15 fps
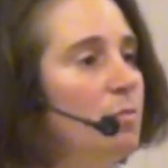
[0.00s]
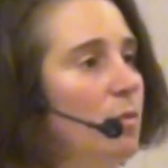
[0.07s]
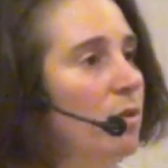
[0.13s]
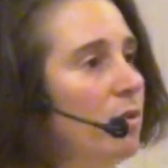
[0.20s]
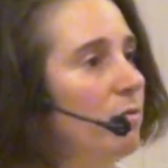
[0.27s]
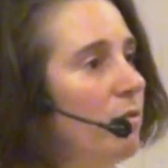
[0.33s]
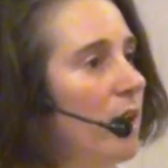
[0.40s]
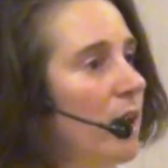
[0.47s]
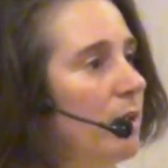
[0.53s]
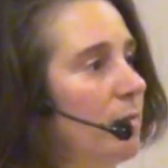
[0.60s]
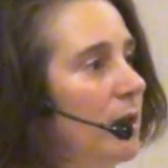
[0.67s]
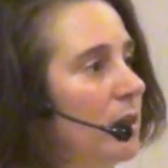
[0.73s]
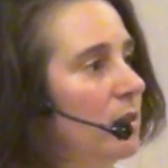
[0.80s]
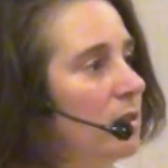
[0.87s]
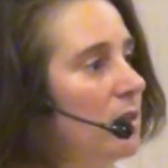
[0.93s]
is more
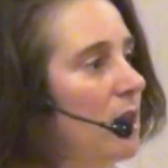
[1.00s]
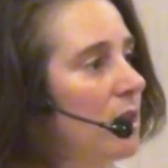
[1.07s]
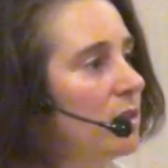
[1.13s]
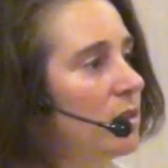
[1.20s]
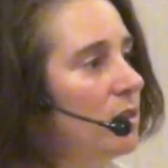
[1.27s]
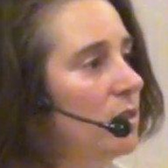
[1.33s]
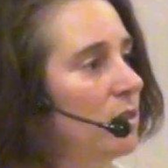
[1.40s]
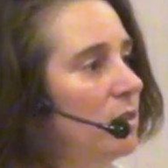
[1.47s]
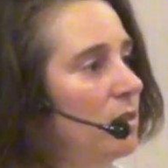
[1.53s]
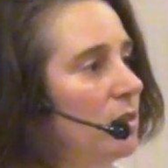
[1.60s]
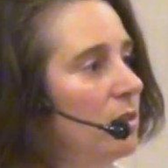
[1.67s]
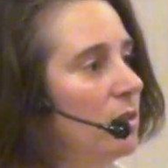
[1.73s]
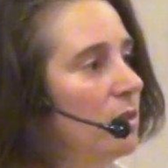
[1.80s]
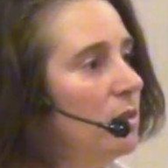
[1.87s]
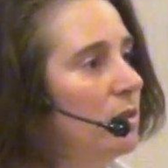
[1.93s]
environmental toxin.
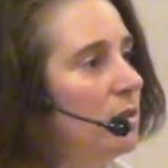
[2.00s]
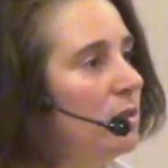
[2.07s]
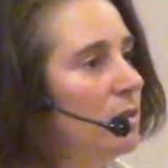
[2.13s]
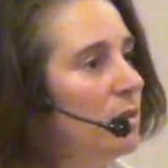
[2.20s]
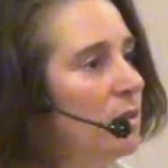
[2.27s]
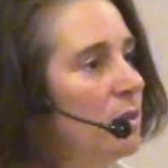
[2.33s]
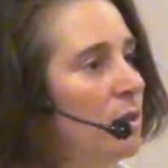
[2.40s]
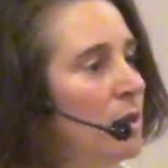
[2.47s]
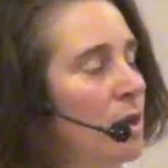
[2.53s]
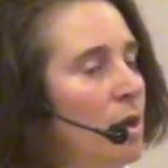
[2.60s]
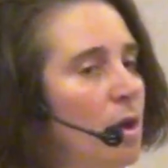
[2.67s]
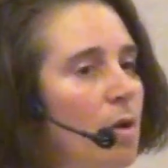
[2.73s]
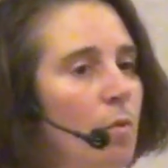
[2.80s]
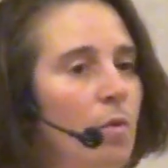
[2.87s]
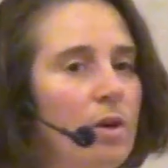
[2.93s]

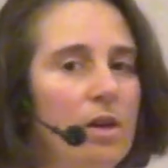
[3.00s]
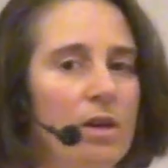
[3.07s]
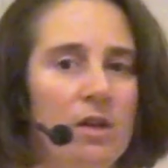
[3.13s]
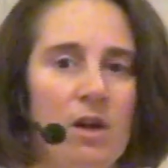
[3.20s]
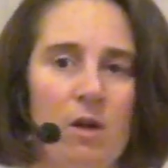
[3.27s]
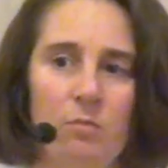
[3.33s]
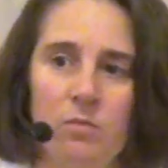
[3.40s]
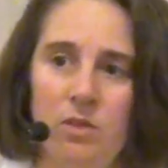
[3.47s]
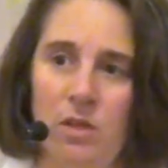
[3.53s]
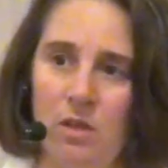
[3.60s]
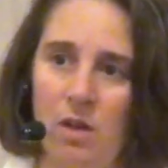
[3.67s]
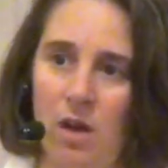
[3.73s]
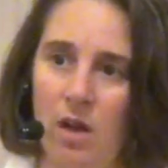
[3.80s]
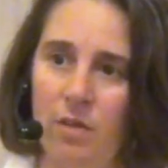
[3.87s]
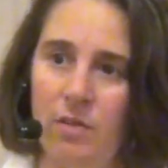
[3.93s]
When it comes
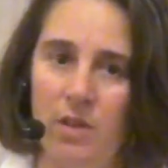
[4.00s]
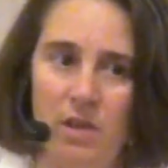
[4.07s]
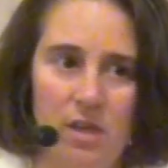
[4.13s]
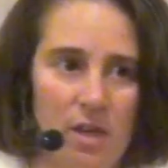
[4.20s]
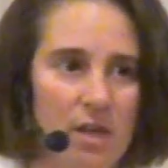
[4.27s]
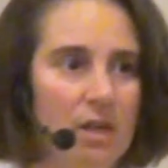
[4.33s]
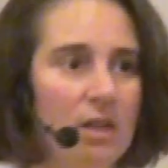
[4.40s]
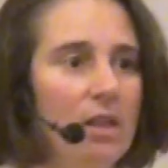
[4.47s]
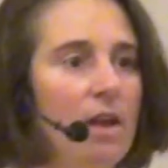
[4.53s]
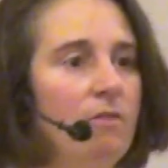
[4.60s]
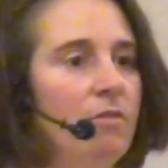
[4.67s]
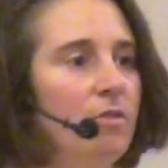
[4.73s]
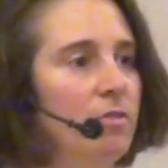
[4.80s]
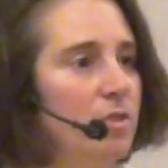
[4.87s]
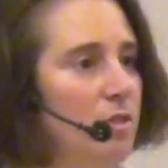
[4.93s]
in on the ying
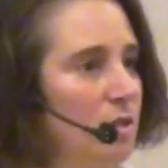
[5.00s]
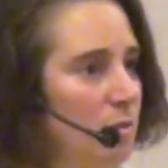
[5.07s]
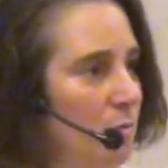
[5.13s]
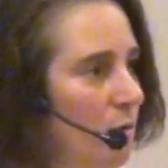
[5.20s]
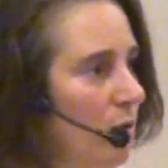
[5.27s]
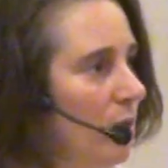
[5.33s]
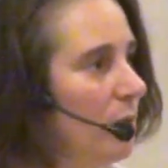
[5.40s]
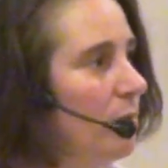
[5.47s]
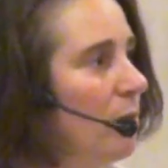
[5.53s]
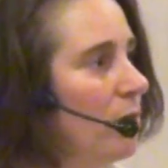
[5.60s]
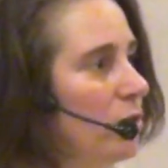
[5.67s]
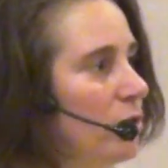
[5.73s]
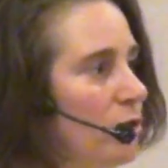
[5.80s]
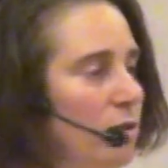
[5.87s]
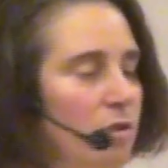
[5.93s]
level, this is more
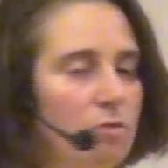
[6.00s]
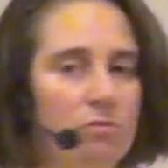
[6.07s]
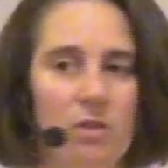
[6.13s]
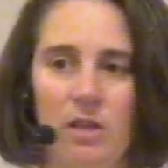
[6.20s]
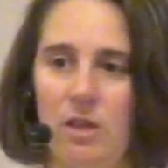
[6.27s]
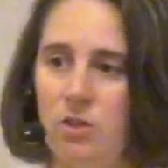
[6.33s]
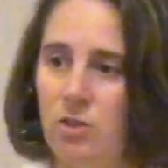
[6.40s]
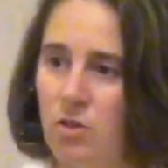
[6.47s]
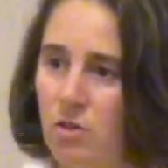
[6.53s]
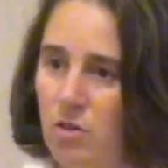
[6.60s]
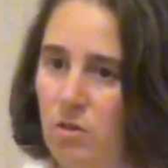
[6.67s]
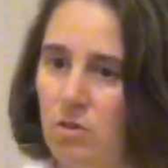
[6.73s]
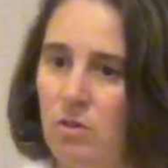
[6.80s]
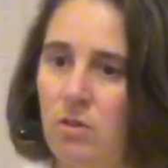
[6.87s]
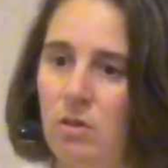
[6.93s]
emotional,
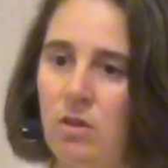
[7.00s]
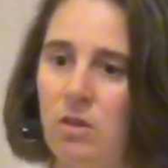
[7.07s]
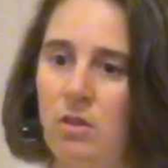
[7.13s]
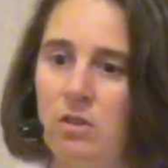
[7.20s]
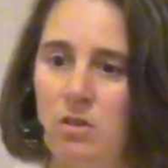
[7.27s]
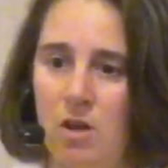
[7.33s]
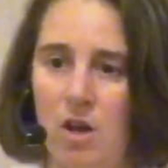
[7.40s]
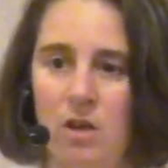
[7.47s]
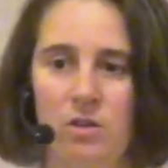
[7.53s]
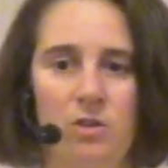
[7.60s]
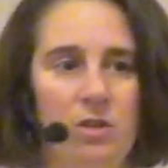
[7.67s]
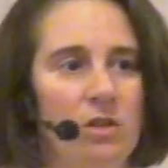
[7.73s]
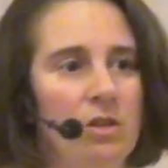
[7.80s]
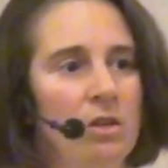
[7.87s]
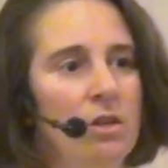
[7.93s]
relational
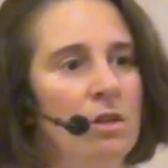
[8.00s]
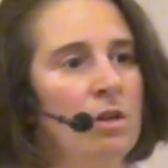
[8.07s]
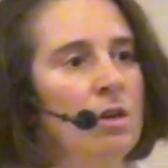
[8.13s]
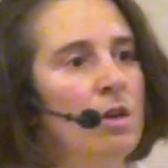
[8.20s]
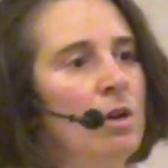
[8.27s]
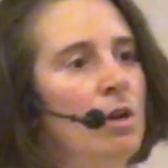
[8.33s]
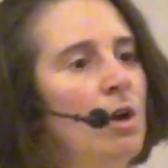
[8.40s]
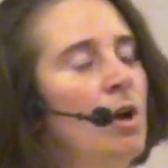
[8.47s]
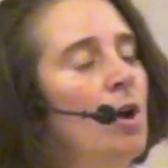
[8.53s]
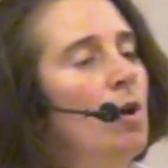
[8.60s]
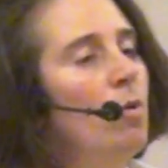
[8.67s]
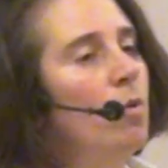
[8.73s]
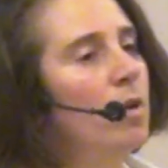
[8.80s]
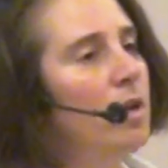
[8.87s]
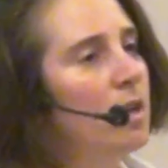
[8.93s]
toxin.
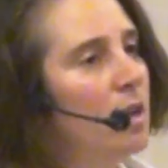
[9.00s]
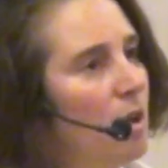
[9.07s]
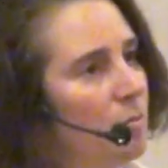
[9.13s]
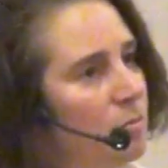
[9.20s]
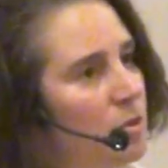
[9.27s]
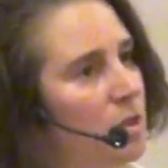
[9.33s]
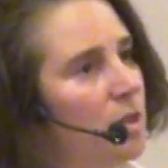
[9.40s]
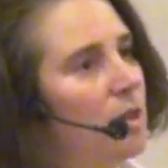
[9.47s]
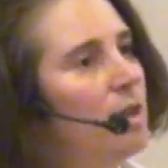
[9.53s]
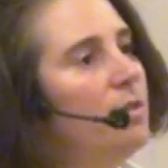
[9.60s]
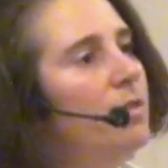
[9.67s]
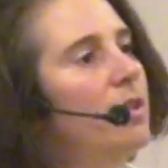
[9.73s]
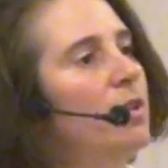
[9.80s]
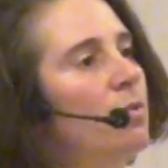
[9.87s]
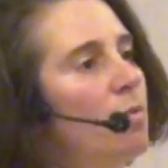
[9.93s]
When it comes in
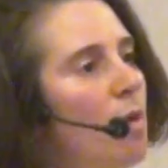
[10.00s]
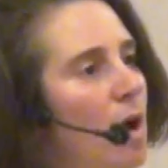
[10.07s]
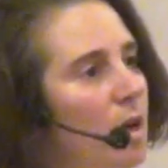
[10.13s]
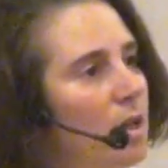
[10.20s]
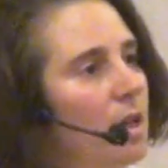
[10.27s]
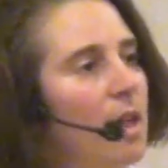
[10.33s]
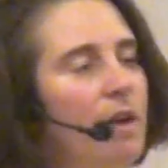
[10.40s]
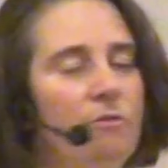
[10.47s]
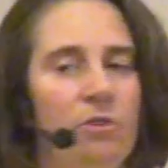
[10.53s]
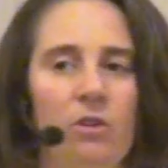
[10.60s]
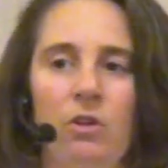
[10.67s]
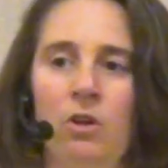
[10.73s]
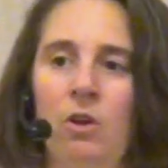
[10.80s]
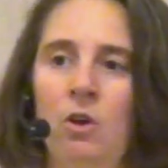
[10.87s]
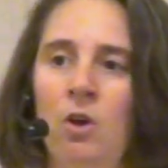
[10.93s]
on the yuan
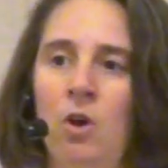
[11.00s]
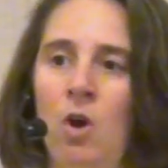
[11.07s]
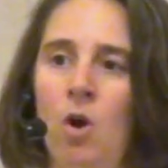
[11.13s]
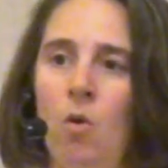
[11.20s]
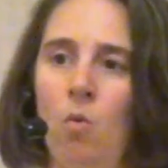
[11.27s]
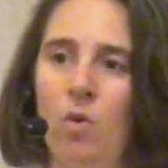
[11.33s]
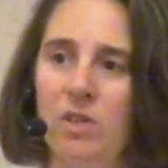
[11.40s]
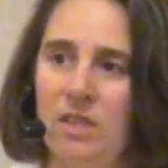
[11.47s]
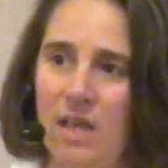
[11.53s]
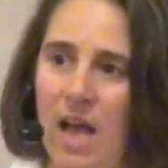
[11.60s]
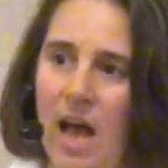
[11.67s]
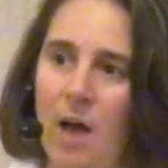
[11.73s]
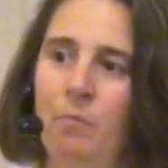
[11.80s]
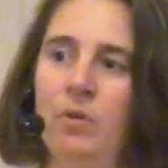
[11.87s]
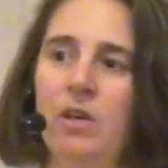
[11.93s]
level, what's
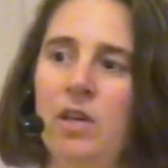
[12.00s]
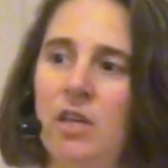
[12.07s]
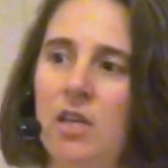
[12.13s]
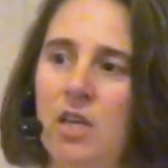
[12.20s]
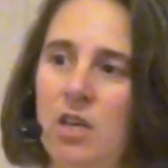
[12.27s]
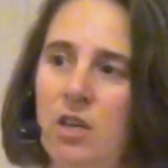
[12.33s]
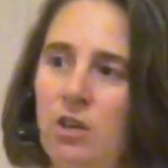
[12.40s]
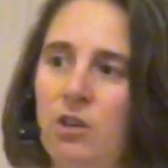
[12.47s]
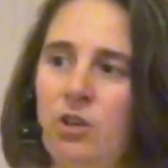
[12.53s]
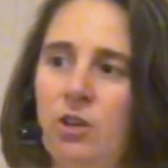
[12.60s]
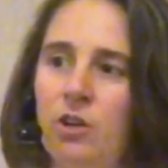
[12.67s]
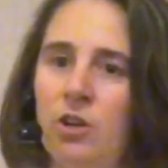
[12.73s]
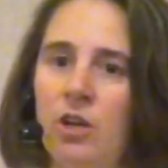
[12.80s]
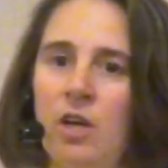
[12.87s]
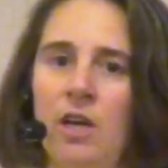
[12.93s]
happening
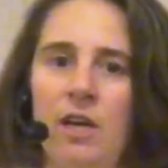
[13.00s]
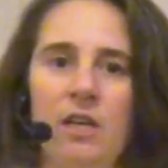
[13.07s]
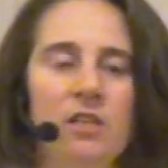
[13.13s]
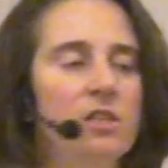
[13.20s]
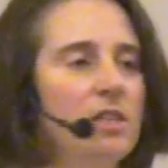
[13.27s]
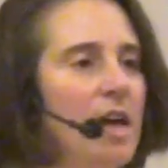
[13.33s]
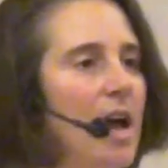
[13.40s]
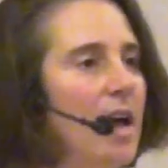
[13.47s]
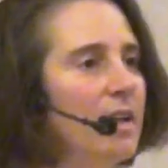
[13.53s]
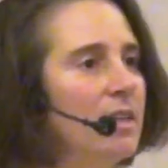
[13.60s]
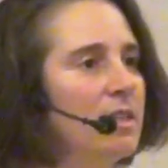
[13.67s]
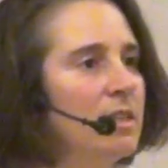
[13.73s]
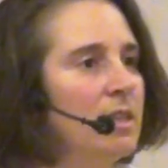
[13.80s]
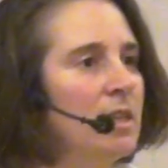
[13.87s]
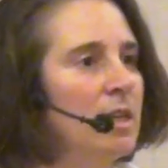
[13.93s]
here is
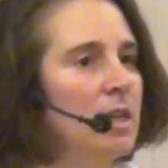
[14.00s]
that